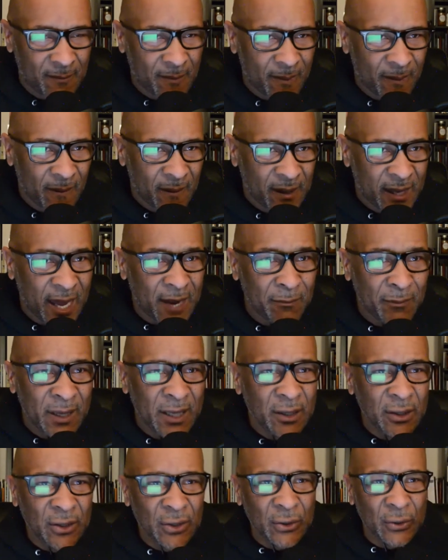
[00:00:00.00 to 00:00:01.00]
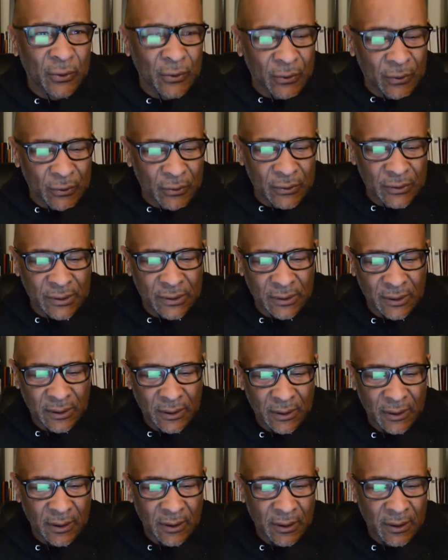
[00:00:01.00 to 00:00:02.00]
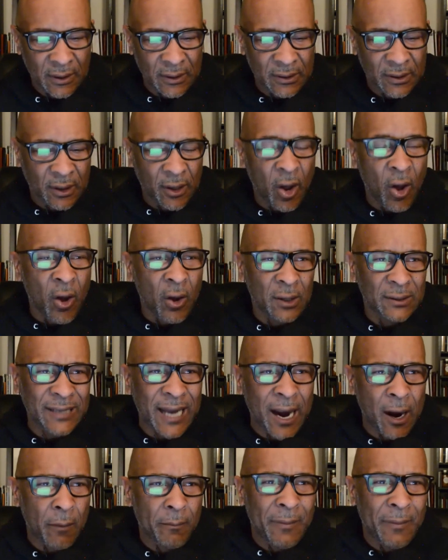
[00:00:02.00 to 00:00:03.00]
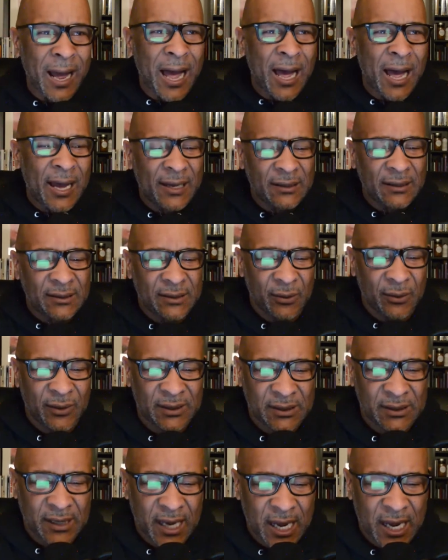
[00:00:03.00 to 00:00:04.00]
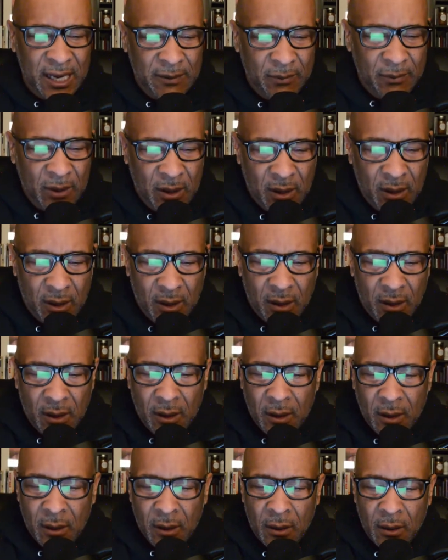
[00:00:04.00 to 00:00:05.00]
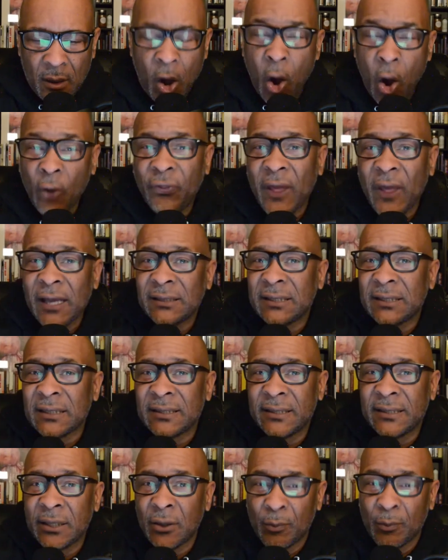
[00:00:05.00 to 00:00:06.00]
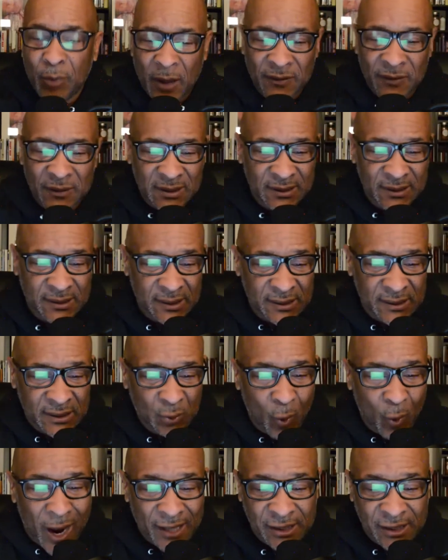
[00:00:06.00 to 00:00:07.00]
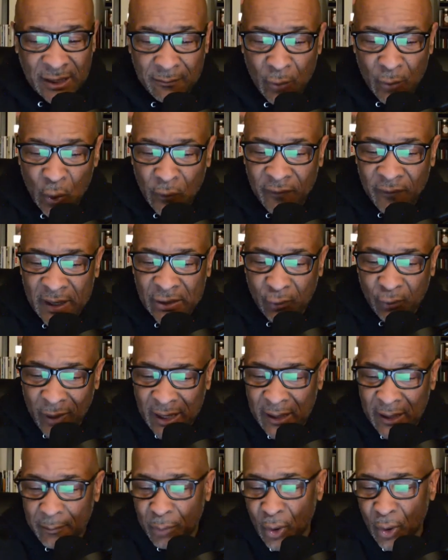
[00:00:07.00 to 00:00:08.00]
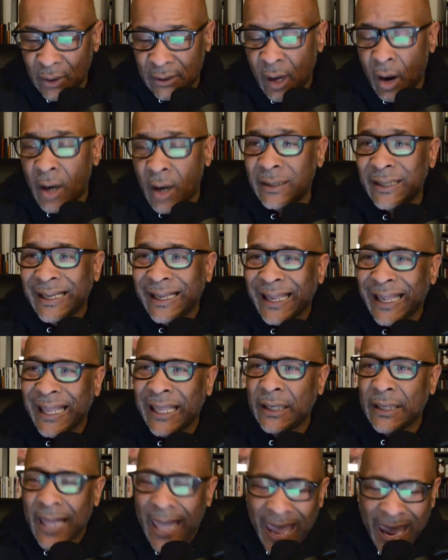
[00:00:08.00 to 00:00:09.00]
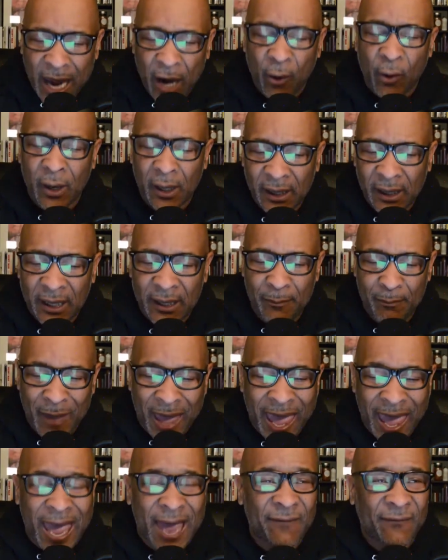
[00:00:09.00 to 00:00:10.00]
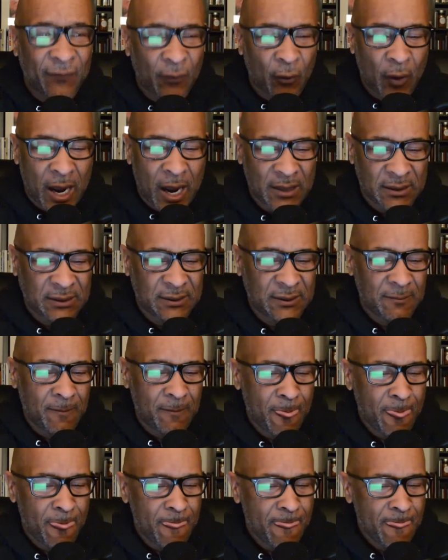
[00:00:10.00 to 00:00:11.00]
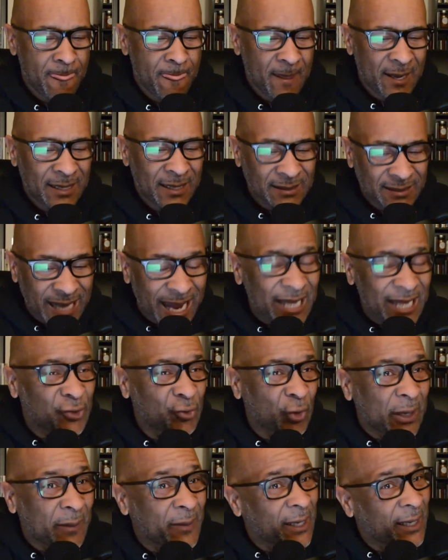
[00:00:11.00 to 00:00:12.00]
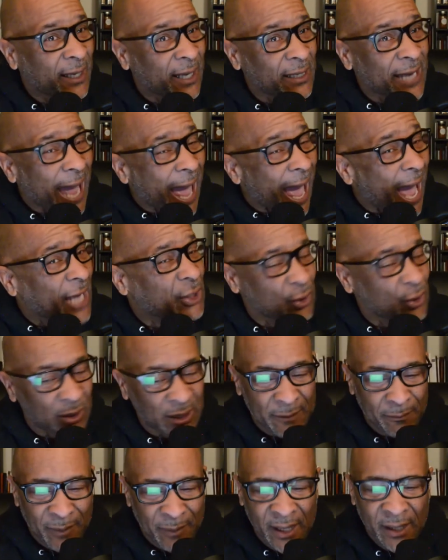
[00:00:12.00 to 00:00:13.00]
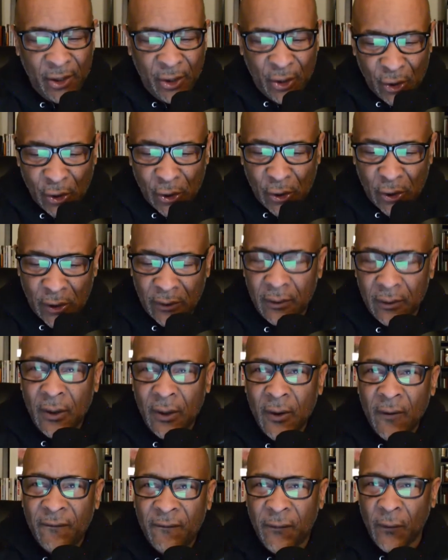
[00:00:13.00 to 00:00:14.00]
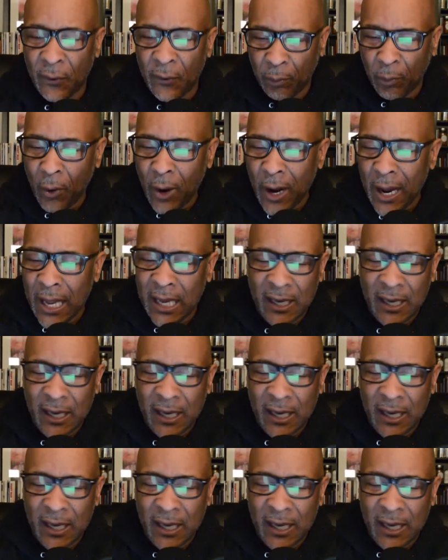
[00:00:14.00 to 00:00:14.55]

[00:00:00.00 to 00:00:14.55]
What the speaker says: can be used to cause our minds to escape. All things considered, brothers and sisters, watching movies, reading books aren't inherently bad for us. And daydreaming can actually be good for the brain.